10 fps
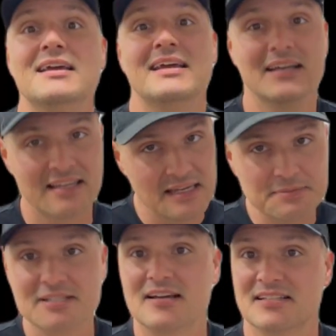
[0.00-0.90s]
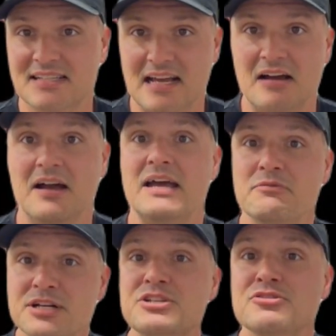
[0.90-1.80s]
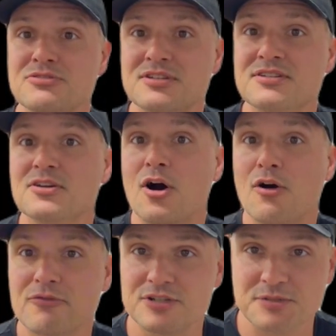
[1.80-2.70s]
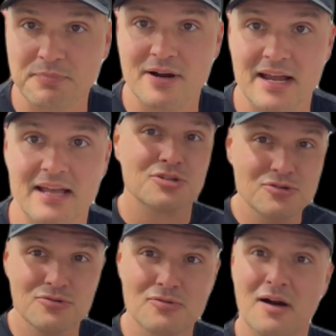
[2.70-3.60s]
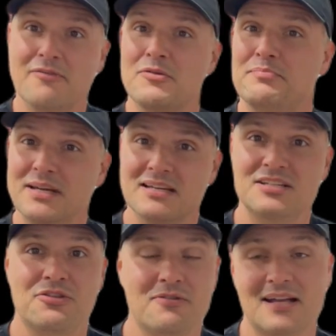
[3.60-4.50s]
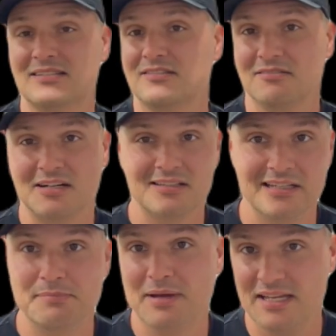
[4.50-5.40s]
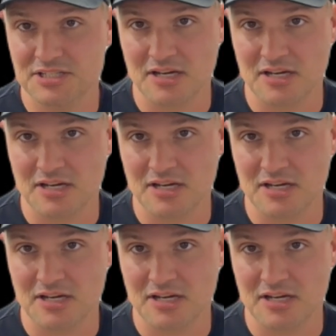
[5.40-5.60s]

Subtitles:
It keeps dust out and reduces overspray, two of the biggest threats to a clean paint